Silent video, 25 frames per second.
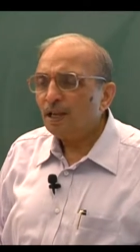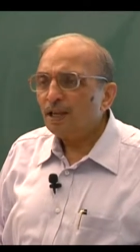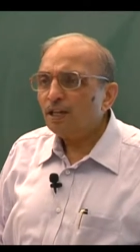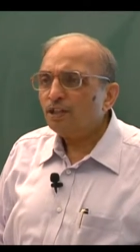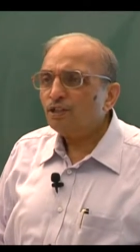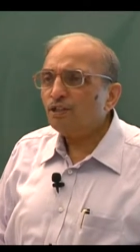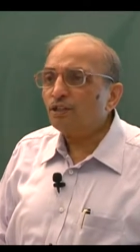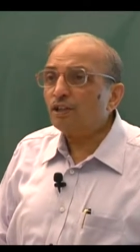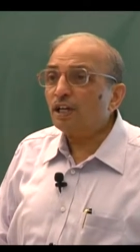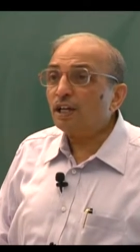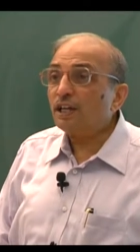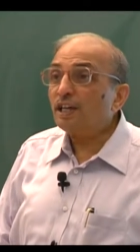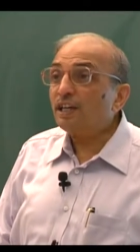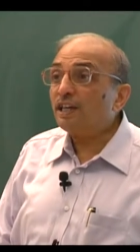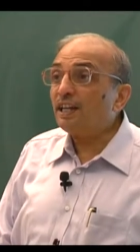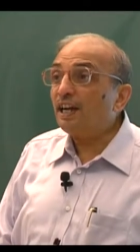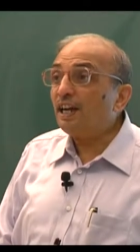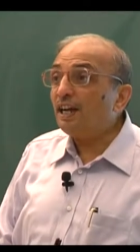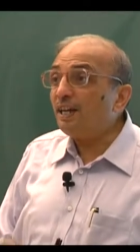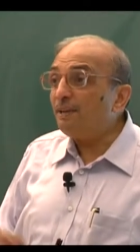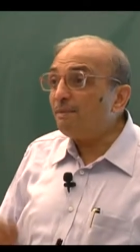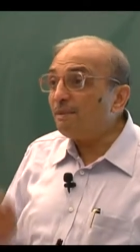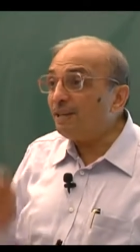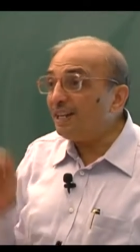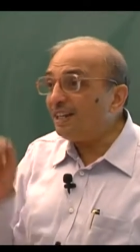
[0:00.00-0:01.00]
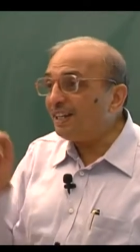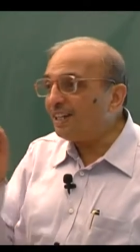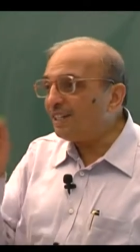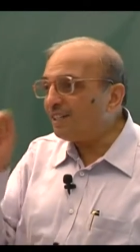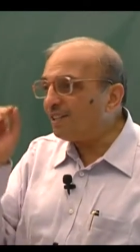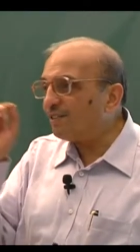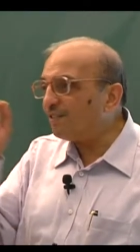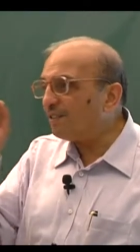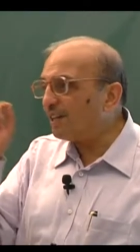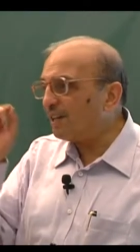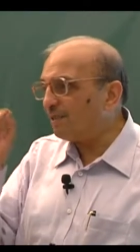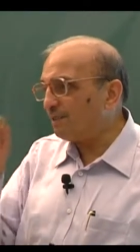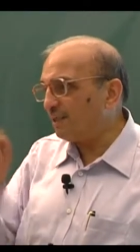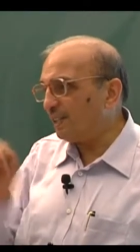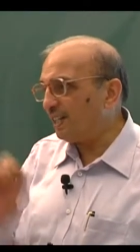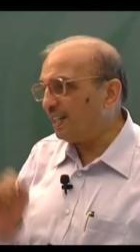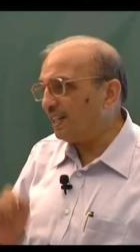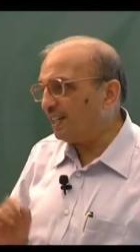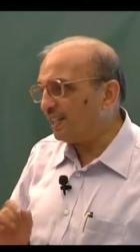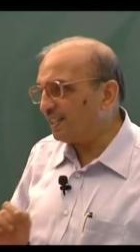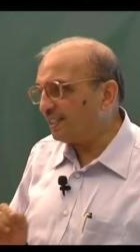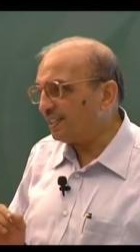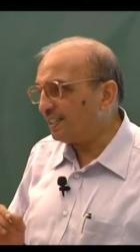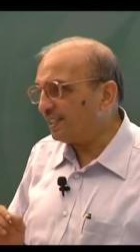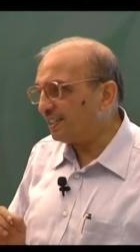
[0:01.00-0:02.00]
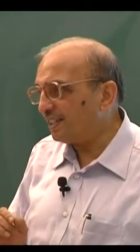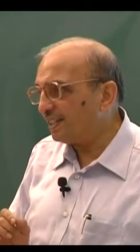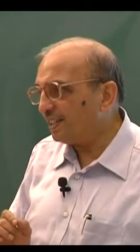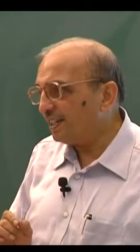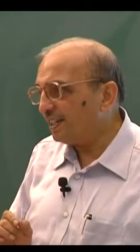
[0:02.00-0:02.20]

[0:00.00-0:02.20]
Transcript: So, the credibility of communication